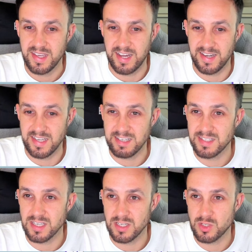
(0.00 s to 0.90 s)
and it
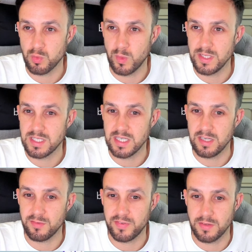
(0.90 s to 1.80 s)
is
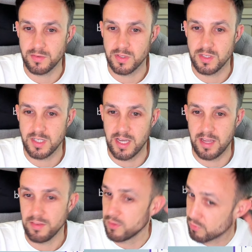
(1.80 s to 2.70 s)
20,000
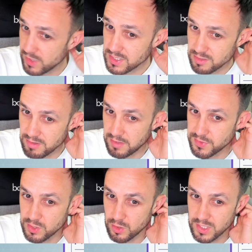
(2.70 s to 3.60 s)
yen. The rest are out of
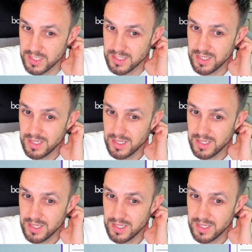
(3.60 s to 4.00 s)
stock, and